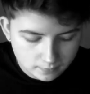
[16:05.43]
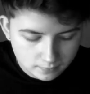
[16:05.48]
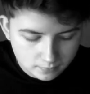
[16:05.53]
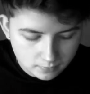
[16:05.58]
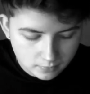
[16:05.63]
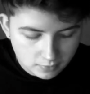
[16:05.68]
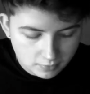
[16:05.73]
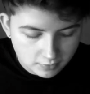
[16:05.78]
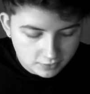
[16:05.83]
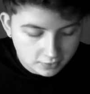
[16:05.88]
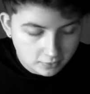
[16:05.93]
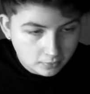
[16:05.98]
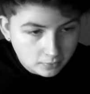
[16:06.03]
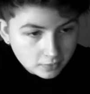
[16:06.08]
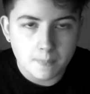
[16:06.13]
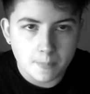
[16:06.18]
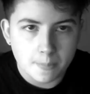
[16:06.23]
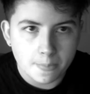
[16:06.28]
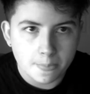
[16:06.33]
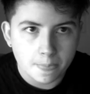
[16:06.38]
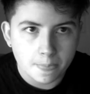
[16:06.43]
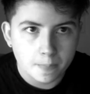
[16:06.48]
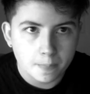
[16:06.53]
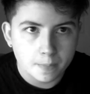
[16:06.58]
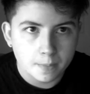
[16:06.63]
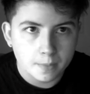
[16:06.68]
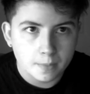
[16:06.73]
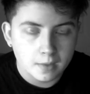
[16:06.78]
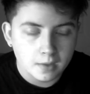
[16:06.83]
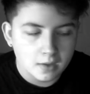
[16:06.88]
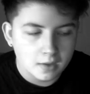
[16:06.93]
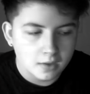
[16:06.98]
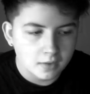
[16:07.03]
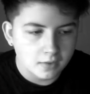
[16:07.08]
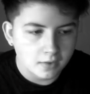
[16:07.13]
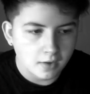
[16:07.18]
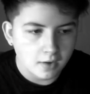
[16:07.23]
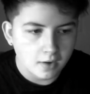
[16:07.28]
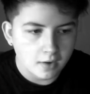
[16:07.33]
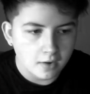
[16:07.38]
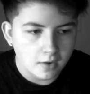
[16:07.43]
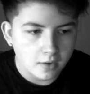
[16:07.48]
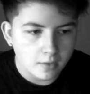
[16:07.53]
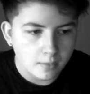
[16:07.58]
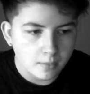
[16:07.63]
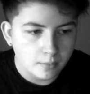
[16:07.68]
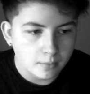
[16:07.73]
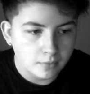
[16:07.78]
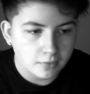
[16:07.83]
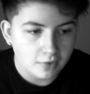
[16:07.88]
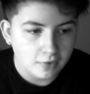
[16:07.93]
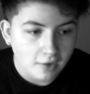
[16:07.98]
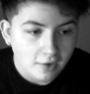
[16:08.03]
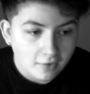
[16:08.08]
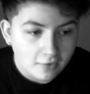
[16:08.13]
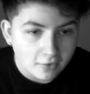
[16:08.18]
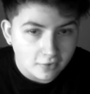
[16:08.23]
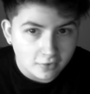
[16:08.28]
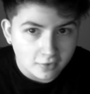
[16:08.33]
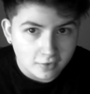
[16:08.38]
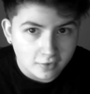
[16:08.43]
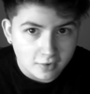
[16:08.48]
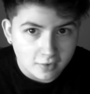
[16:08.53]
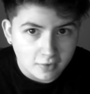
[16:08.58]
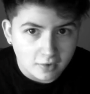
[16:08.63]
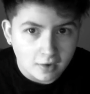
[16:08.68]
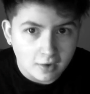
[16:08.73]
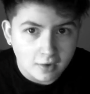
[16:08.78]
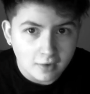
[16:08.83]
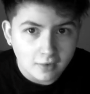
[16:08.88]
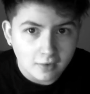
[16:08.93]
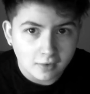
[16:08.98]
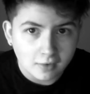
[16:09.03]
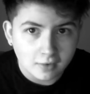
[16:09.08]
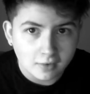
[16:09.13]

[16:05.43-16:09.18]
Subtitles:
my results. So yeah, changes that I've had.